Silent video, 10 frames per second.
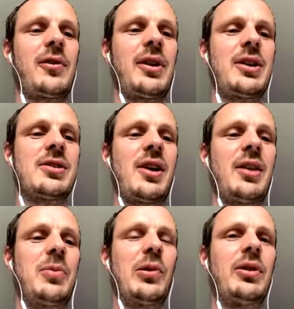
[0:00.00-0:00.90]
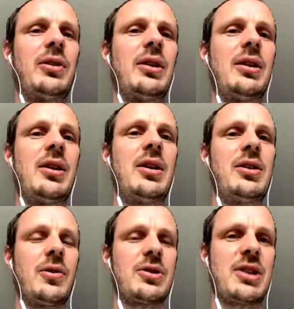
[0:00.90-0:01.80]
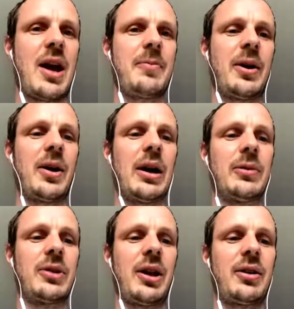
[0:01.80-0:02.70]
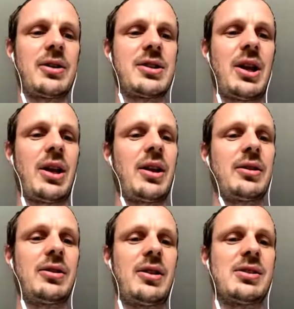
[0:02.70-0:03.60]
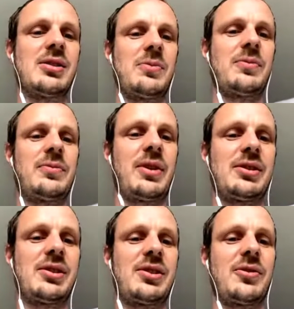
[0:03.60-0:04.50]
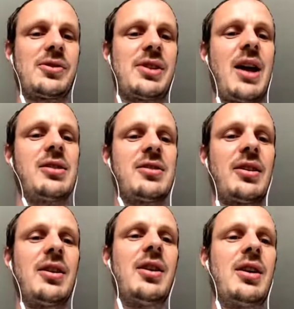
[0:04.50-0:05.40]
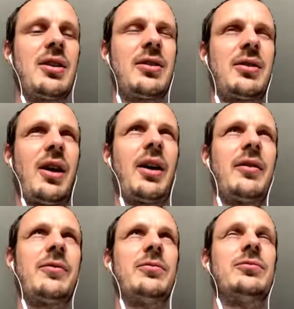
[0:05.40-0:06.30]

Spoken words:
It is kind of putting your stamp out there to say that this is your stance, and kind of